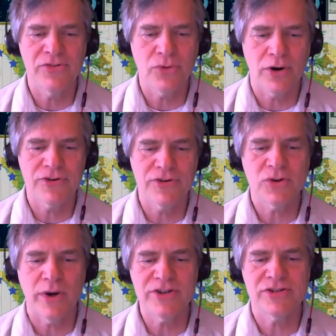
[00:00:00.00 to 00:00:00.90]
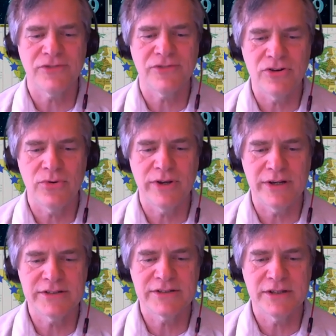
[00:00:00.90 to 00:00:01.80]
So our first question for you
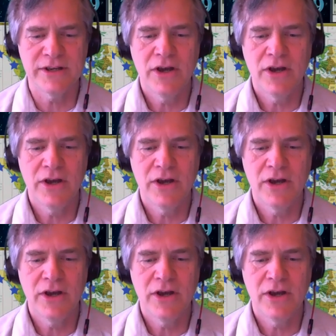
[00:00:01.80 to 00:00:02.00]
is,